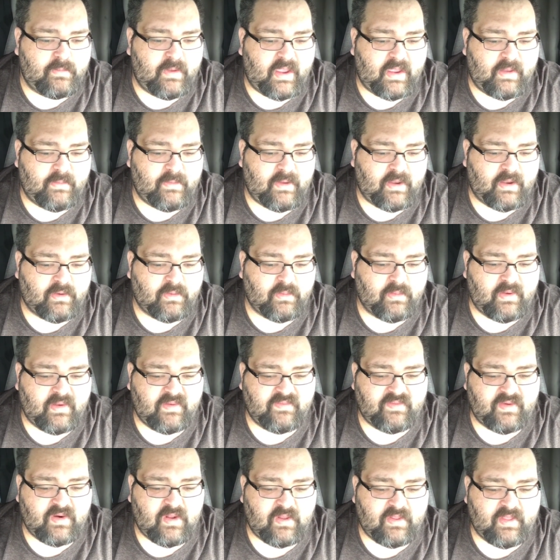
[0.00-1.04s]
And
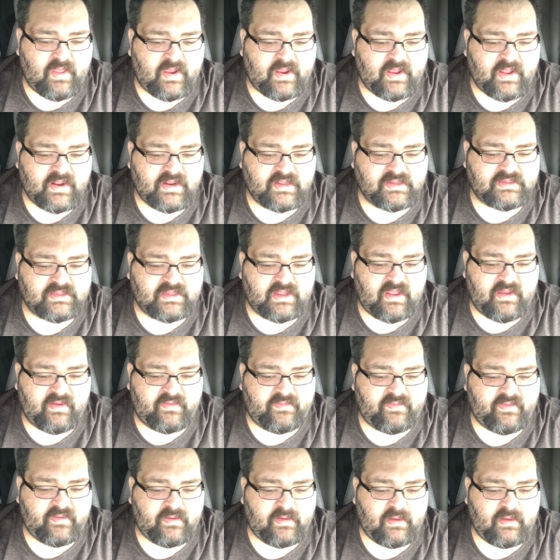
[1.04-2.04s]
microwave and all that kind of stuff.